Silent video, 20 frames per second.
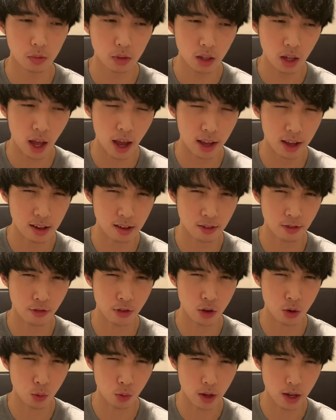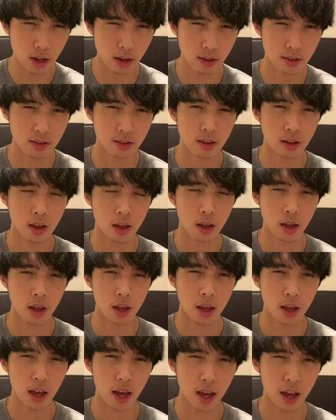I guess, few weeks,
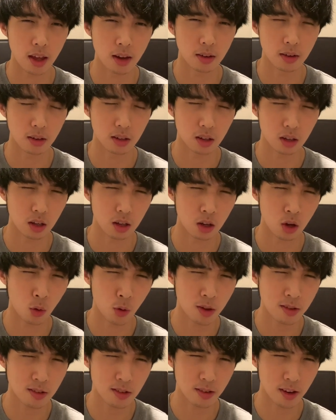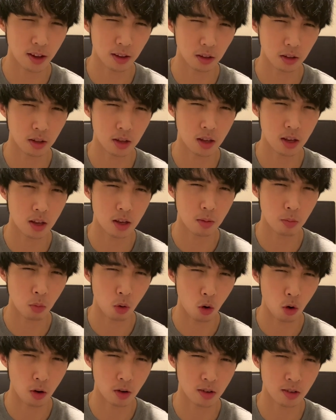and coincidentally,
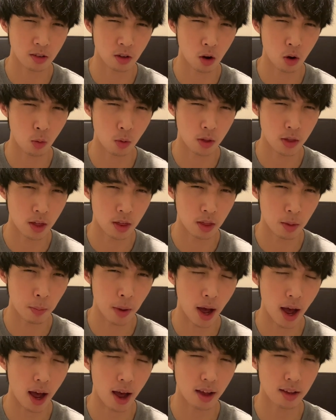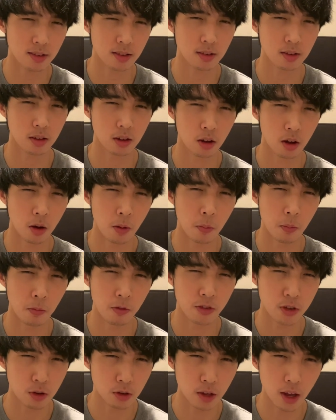more so within the past um,
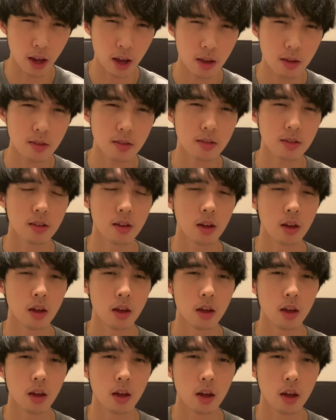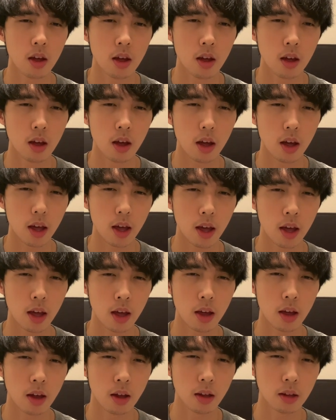few days.
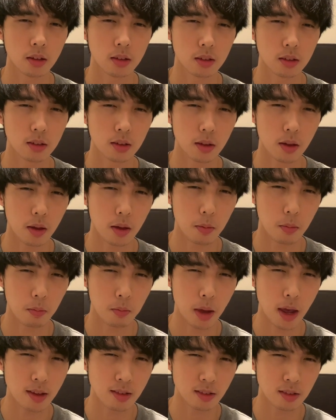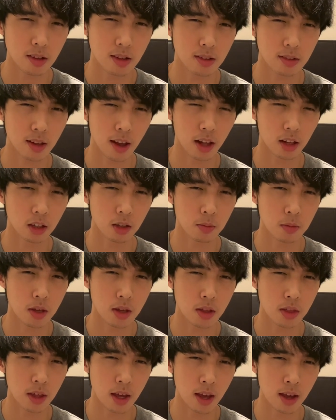Uh, basically telling me
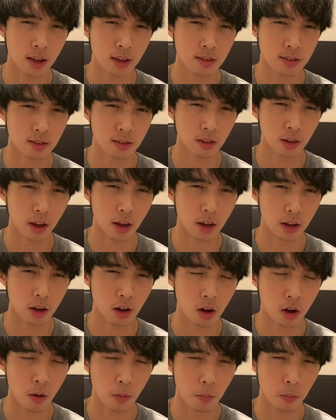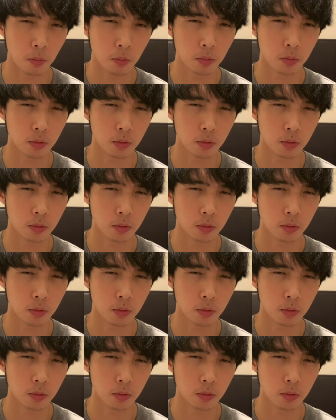things like, um,